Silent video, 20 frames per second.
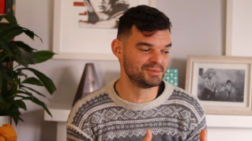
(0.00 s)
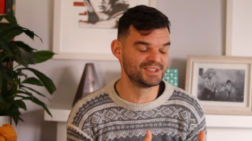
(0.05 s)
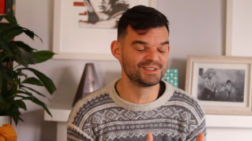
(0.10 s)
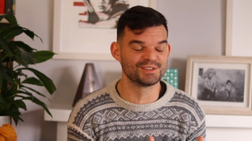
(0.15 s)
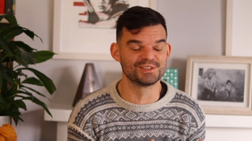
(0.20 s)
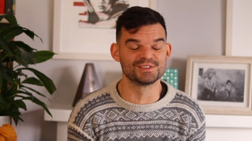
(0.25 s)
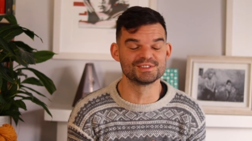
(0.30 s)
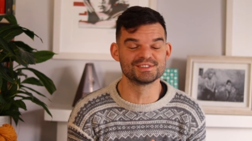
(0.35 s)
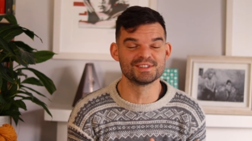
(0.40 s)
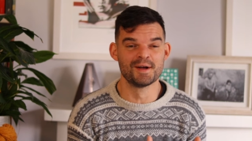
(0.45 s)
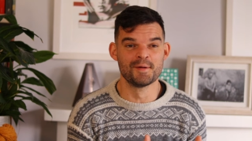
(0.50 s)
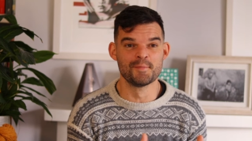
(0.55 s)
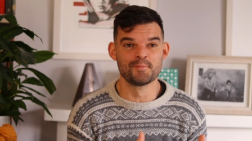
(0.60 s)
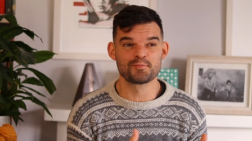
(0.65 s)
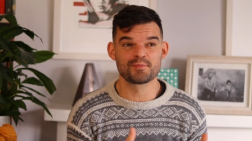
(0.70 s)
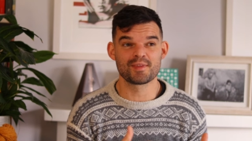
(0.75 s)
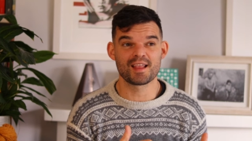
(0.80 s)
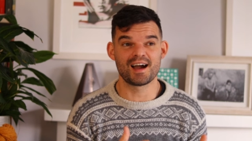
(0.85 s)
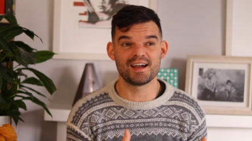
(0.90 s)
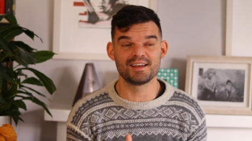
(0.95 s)
because
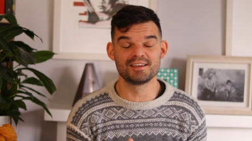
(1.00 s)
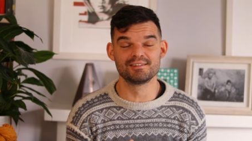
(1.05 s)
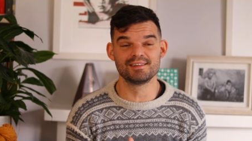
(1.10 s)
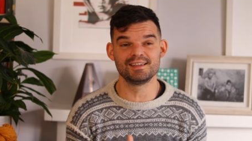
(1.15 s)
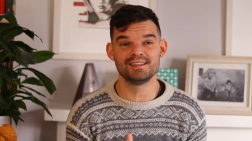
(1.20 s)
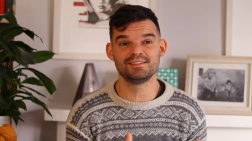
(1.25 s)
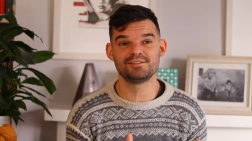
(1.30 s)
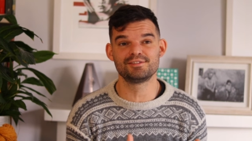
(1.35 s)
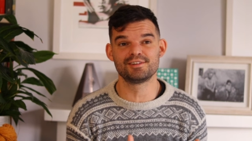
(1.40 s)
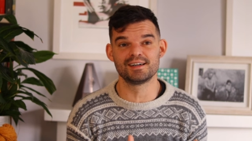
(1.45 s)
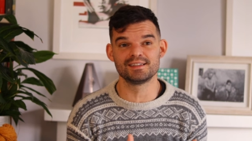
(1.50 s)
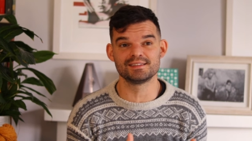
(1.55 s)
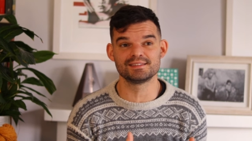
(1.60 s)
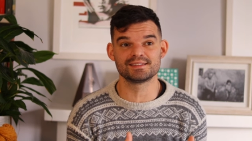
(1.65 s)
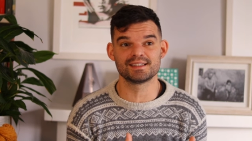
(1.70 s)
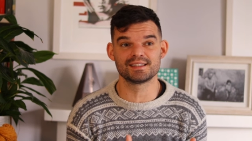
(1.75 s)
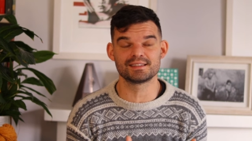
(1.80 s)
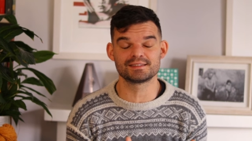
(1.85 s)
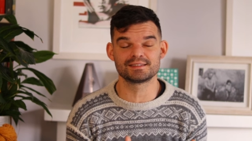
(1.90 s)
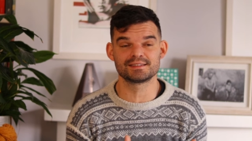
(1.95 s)
I really find
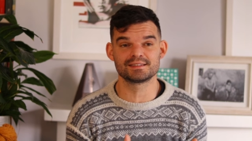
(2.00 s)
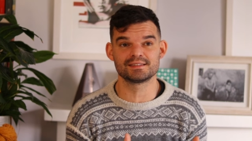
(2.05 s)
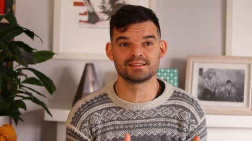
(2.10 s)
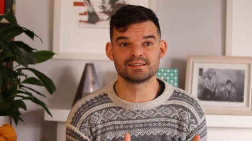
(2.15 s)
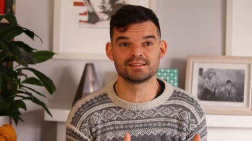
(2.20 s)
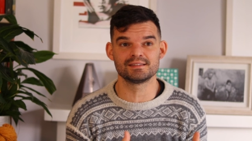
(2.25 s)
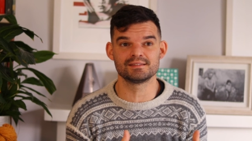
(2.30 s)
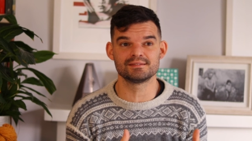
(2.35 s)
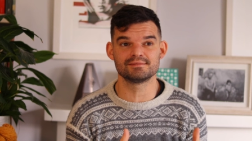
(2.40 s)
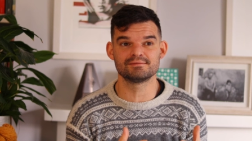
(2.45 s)
that uh,